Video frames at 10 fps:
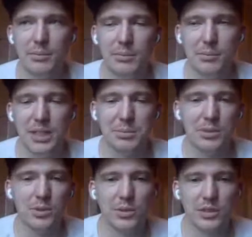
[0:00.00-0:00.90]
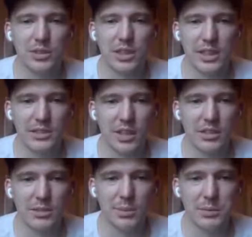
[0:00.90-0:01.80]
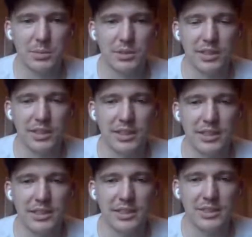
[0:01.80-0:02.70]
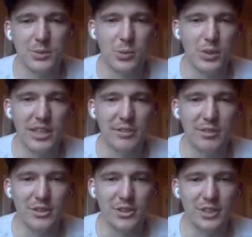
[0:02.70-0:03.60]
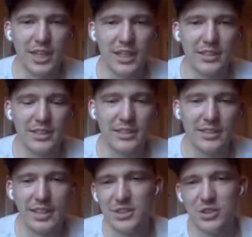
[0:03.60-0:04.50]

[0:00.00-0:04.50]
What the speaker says: It's been cool just to like talk to people that would never just like they'd